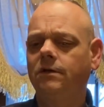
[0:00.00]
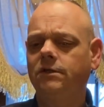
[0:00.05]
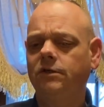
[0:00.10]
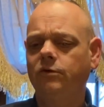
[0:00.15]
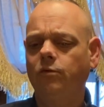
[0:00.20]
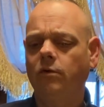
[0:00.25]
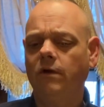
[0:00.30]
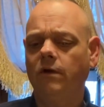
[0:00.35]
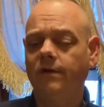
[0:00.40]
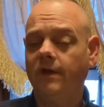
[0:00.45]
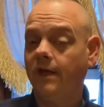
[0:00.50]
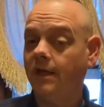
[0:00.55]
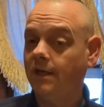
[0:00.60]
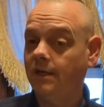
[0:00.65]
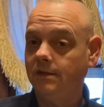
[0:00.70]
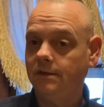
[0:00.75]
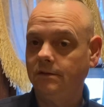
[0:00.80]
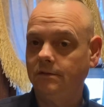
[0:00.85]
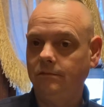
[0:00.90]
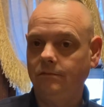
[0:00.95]
to where they
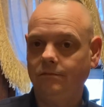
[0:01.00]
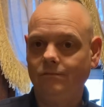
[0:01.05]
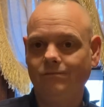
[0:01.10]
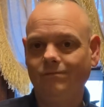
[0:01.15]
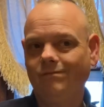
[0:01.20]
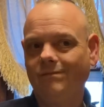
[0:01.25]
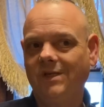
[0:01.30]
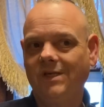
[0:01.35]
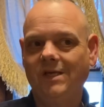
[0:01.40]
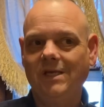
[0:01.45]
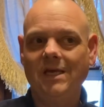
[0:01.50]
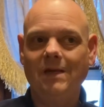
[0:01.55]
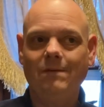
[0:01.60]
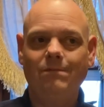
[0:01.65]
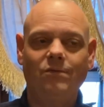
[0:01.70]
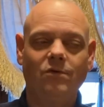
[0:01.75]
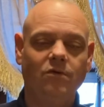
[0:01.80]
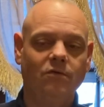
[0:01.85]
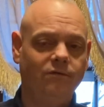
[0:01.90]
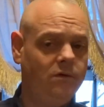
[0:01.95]
can keep
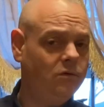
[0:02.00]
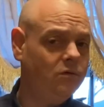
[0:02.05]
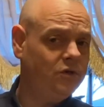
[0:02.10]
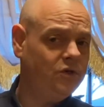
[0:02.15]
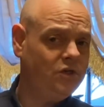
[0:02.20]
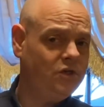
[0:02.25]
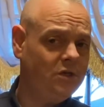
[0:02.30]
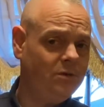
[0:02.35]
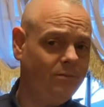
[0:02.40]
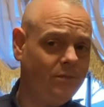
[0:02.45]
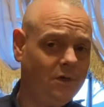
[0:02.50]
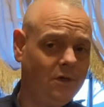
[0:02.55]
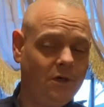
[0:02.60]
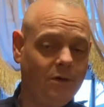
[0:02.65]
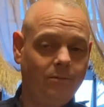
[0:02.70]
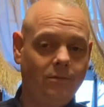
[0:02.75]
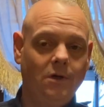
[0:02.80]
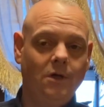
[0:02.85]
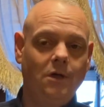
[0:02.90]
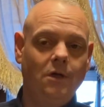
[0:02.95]
their viewership
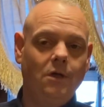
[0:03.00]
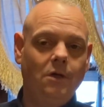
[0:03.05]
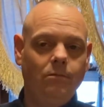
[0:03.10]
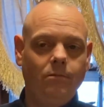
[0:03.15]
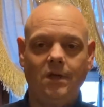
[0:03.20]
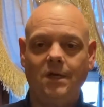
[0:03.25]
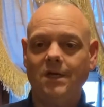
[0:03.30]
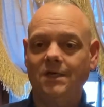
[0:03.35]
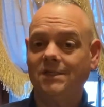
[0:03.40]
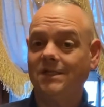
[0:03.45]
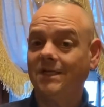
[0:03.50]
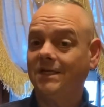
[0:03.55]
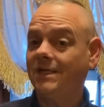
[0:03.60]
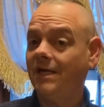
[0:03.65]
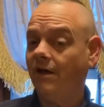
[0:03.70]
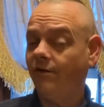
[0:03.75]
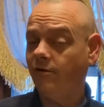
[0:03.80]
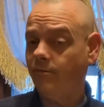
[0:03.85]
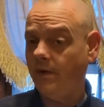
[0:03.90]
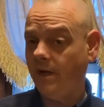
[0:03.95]
up because that's
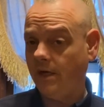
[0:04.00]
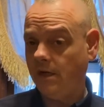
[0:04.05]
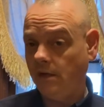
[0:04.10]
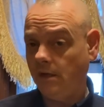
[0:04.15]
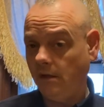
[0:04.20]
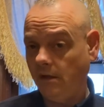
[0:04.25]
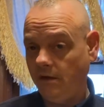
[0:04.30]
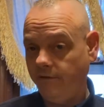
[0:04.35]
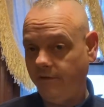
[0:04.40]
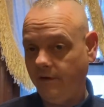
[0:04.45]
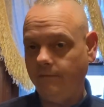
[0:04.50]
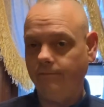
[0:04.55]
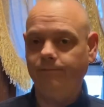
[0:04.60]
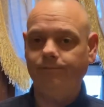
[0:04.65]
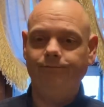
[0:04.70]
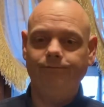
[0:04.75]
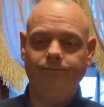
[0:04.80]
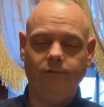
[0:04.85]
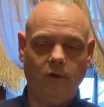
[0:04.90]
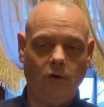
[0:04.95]
how they're making a living.
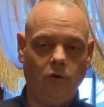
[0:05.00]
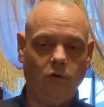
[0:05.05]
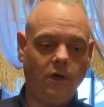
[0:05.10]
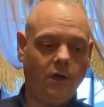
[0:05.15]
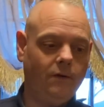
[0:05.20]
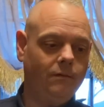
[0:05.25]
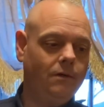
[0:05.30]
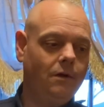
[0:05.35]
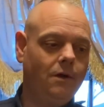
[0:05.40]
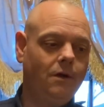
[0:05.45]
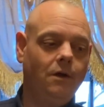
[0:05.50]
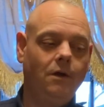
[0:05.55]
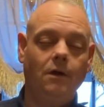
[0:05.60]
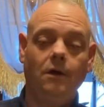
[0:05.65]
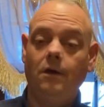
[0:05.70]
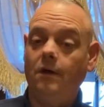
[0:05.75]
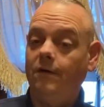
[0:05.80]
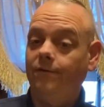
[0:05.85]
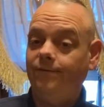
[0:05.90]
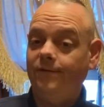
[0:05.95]
Okay,
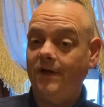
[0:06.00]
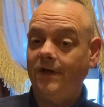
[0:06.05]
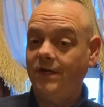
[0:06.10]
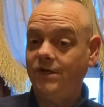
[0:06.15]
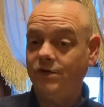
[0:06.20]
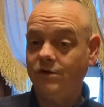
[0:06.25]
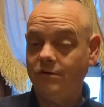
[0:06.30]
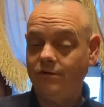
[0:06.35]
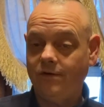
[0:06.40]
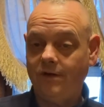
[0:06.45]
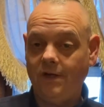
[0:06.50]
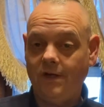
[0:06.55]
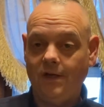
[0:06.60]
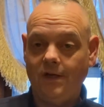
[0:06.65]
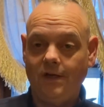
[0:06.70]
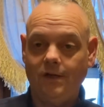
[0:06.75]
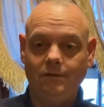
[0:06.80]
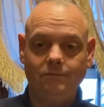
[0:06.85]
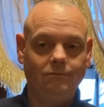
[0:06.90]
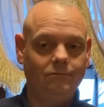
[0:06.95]
that's your
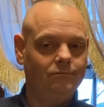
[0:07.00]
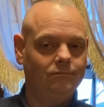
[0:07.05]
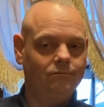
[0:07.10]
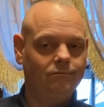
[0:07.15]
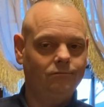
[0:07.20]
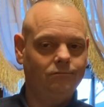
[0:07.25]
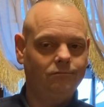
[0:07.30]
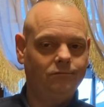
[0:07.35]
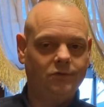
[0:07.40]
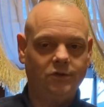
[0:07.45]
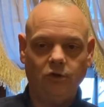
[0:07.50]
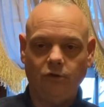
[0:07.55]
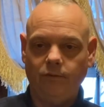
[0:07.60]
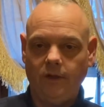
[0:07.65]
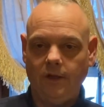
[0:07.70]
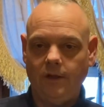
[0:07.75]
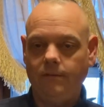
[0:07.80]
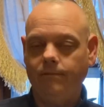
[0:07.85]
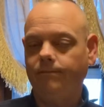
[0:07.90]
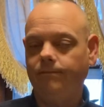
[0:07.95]
thing, so be
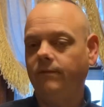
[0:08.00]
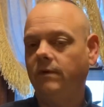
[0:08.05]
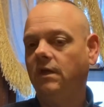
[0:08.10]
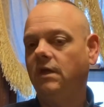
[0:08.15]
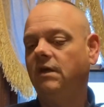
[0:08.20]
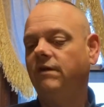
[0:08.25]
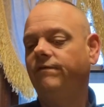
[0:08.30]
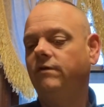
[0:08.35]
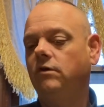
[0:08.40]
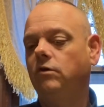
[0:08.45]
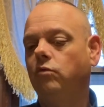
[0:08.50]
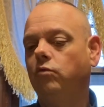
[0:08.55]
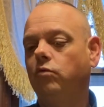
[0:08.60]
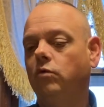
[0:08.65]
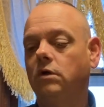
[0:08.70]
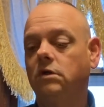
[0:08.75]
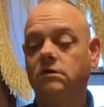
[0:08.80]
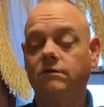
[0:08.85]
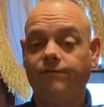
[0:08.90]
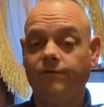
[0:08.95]
it. If you
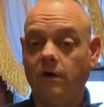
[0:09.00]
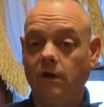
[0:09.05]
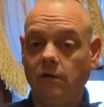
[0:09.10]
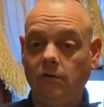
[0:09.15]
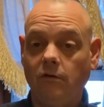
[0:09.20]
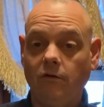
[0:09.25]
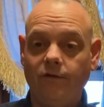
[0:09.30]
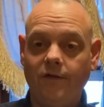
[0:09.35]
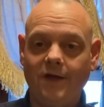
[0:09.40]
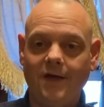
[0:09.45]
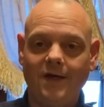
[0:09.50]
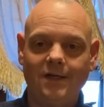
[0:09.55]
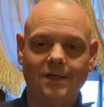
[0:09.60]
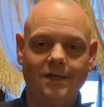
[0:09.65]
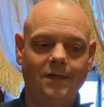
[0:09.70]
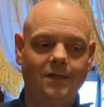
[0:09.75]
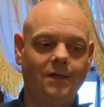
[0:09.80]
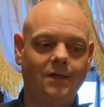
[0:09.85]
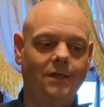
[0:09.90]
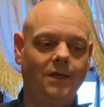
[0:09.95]
want to follow that
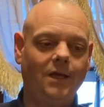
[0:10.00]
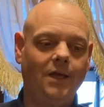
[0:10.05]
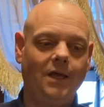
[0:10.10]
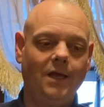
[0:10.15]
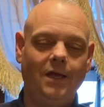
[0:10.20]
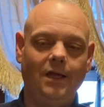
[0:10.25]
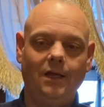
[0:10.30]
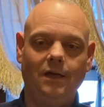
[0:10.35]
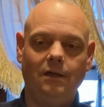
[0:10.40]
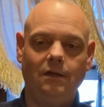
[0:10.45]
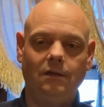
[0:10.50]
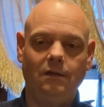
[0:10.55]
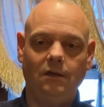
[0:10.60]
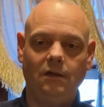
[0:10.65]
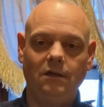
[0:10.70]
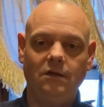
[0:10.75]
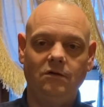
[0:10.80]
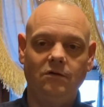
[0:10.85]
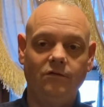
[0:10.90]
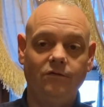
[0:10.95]
and
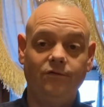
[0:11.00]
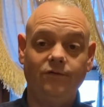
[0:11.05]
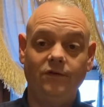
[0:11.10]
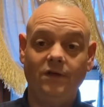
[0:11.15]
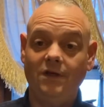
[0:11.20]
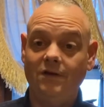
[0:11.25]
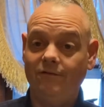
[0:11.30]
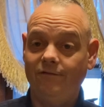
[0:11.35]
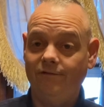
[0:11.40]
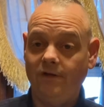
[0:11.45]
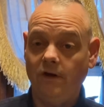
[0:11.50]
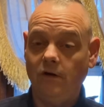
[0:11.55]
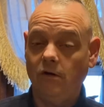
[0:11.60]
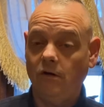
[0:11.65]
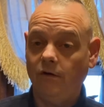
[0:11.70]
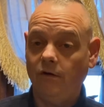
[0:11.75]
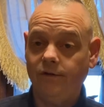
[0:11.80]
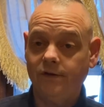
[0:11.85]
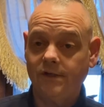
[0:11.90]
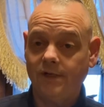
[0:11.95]
live in fear
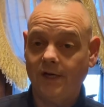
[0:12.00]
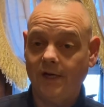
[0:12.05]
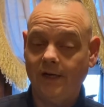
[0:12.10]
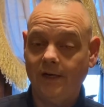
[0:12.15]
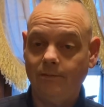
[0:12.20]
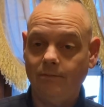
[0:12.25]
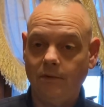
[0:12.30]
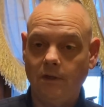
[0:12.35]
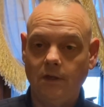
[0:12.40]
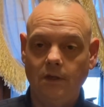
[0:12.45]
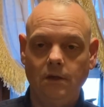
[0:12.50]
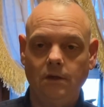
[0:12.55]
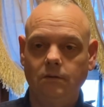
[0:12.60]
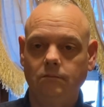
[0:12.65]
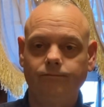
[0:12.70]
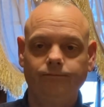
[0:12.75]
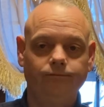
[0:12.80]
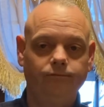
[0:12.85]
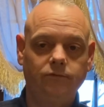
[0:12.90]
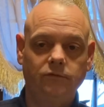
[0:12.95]
all the time,
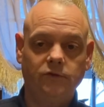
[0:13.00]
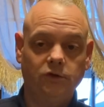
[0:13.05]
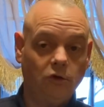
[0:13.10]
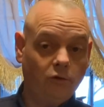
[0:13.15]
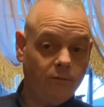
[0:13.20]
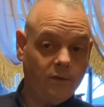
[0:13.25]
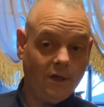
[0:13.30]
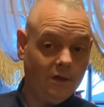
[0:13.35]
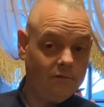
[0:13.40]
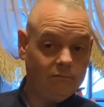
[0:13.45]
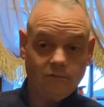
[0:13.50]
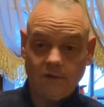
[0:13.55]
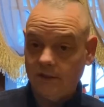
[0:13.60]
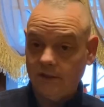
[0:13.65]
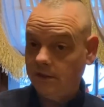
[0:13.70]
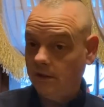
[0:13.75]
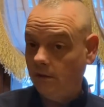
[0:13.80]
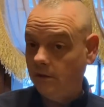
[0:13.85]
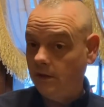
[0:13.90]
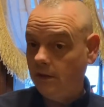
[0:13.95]
so be it.
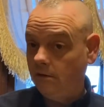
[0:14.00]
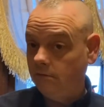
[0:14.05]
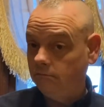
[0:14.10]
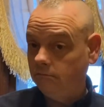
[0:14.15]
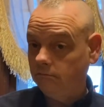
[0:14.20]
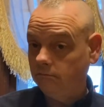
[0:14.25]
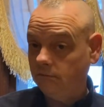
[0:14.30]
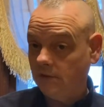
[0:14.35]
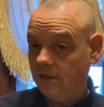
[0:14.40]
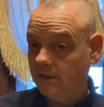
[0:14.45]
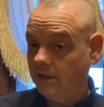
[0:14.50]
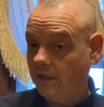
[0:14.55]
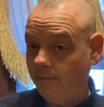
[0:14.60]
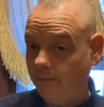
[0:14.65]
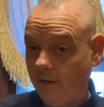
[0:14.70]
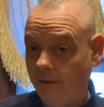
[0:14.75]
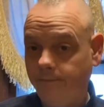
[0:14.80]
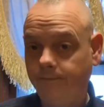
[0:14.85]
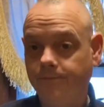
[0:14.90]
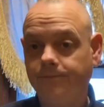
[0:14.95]
That's on you. That's not
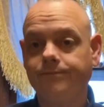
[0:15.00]
me.